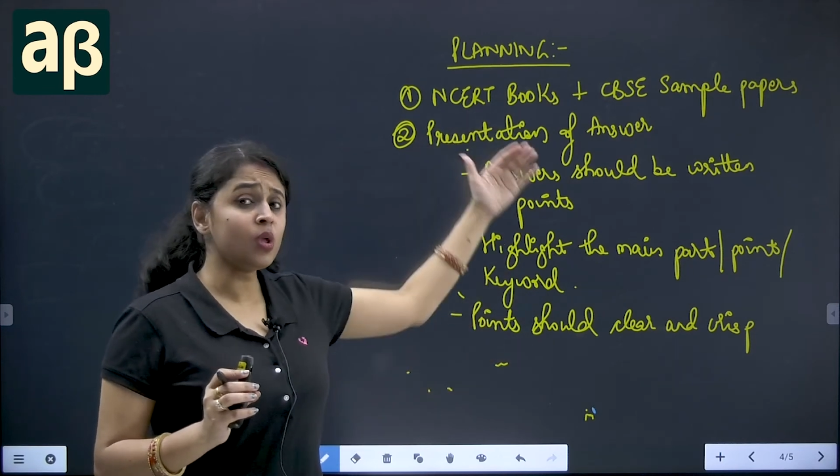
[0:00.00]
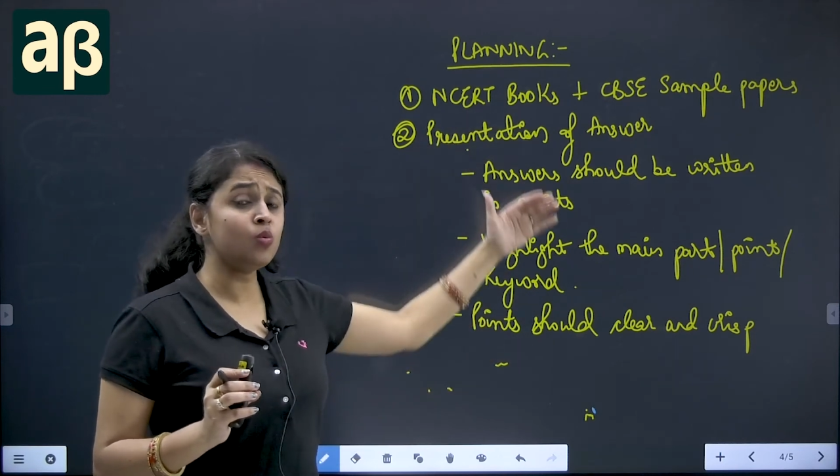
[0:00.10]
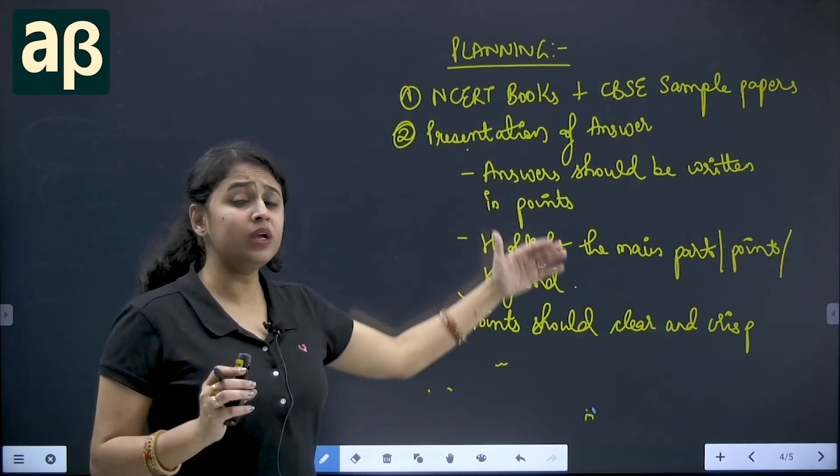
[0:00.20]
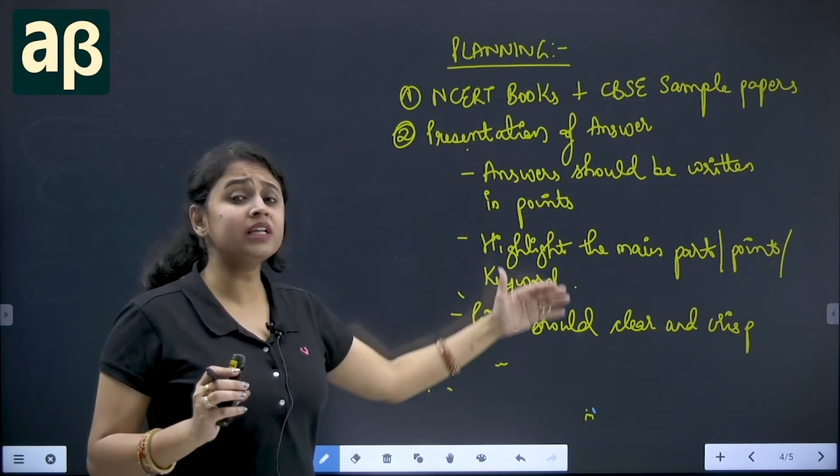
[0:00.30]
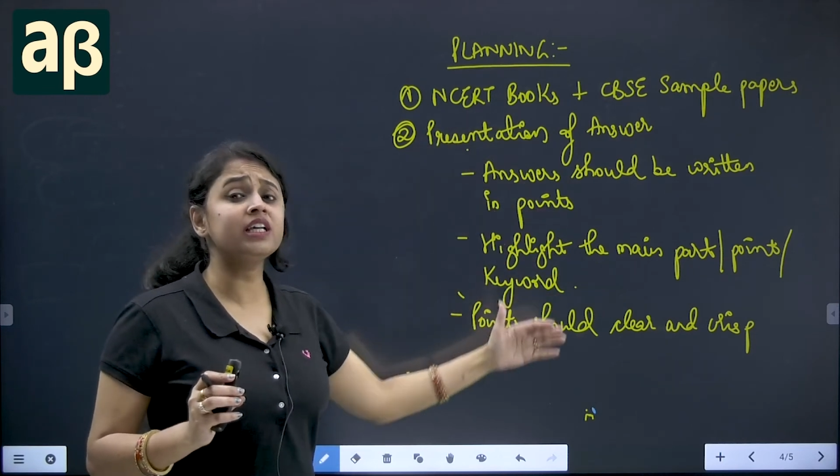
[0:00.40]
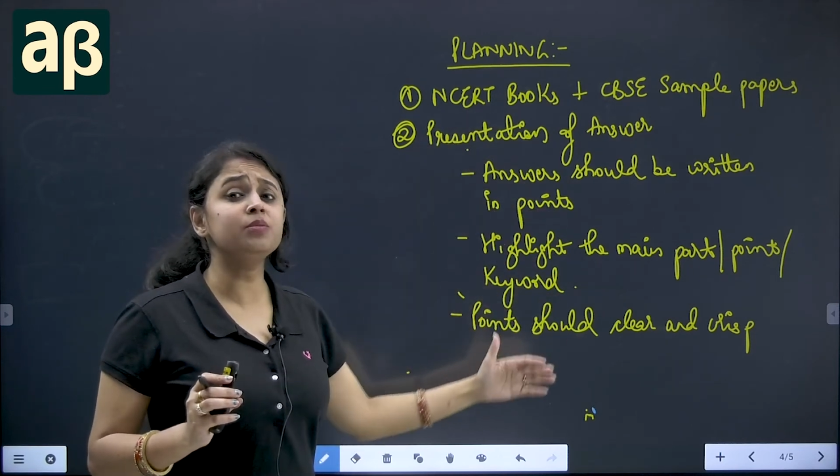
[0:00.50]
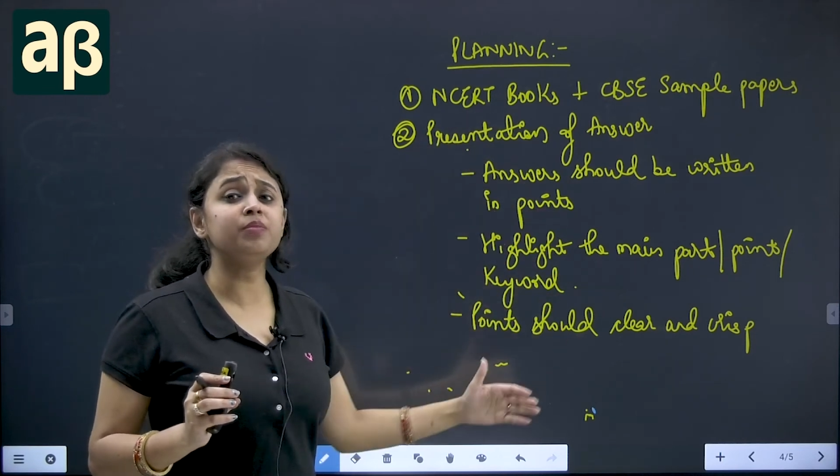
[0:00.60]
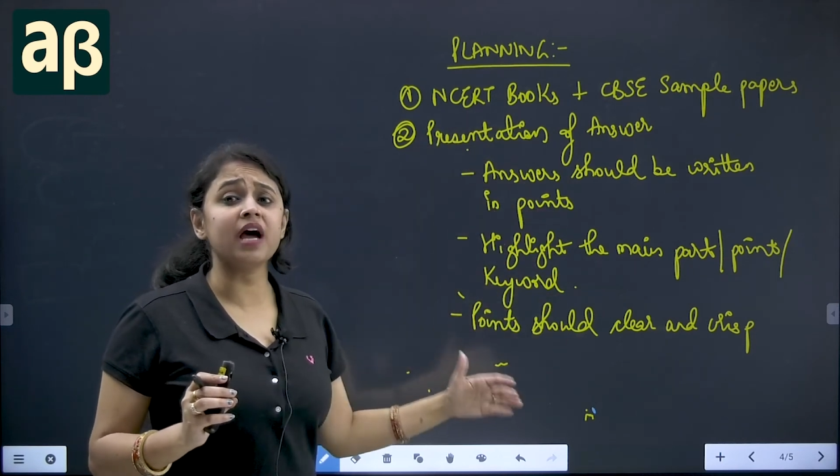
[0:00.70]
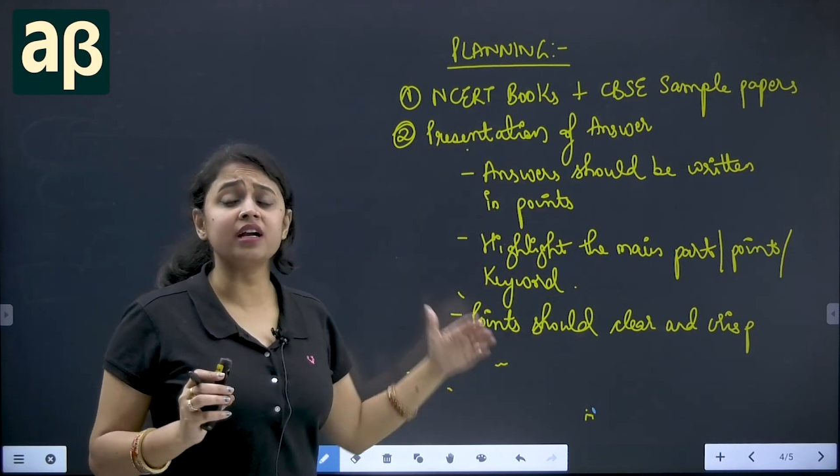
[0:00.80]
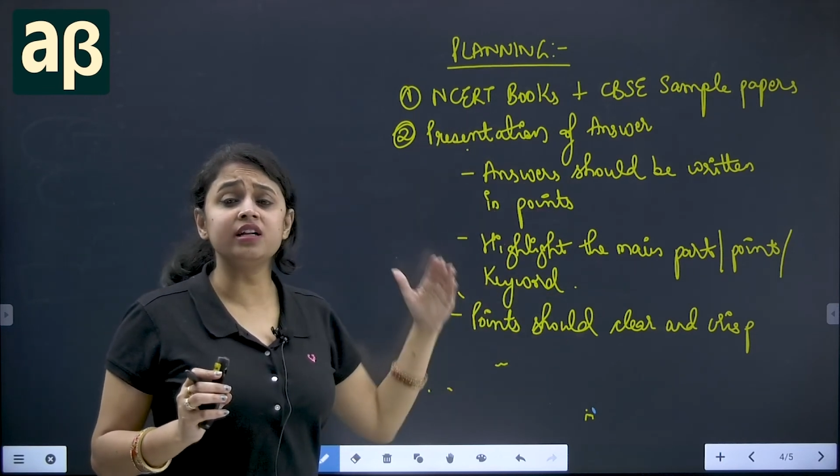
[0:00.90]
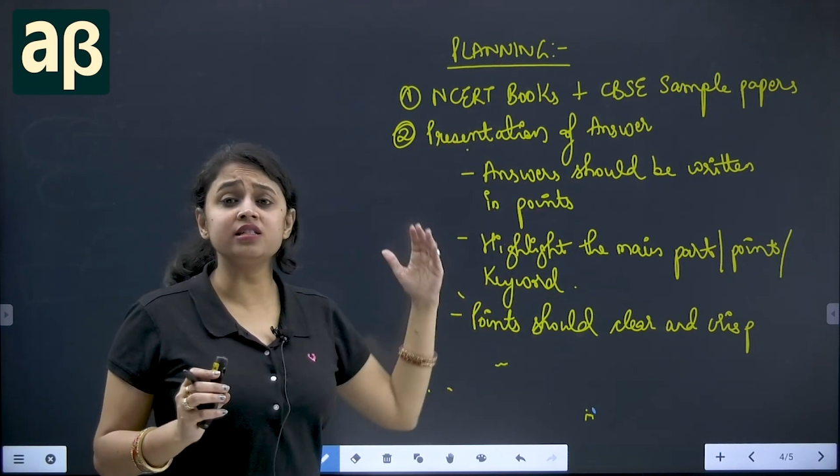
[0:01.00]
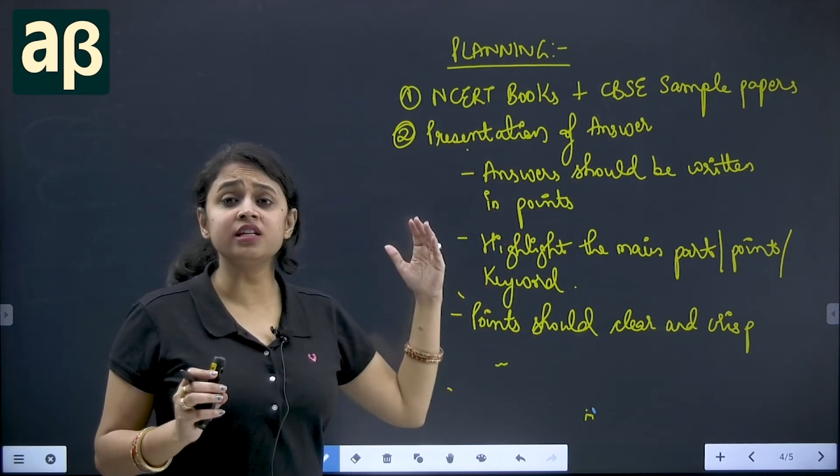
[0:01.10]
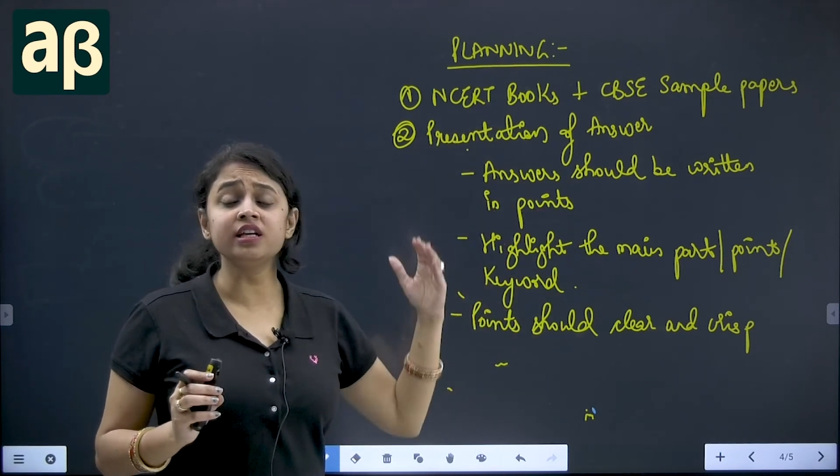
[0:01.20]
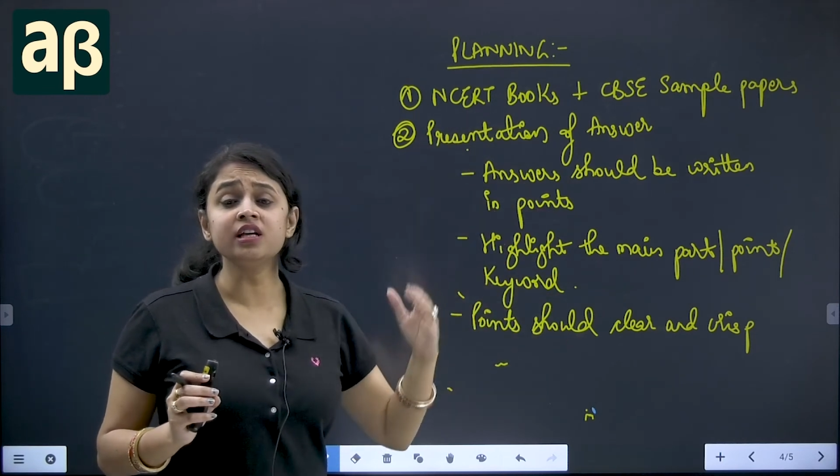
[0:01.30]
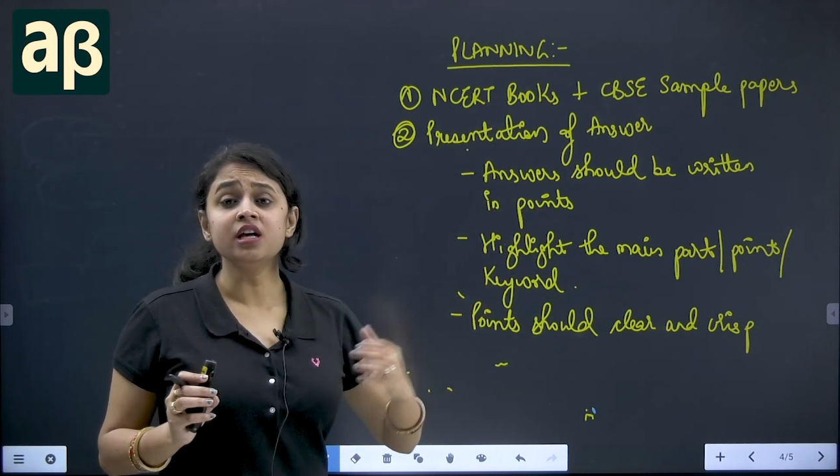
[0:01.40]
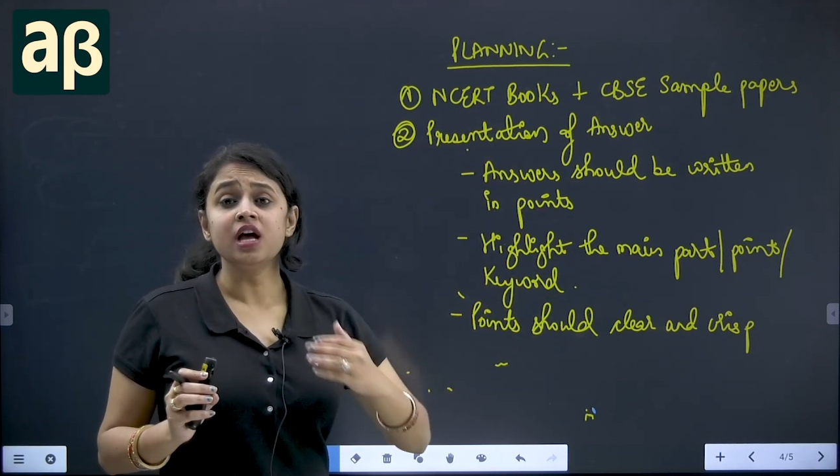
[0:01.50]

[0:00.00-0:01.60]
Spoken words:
we'll keep practicing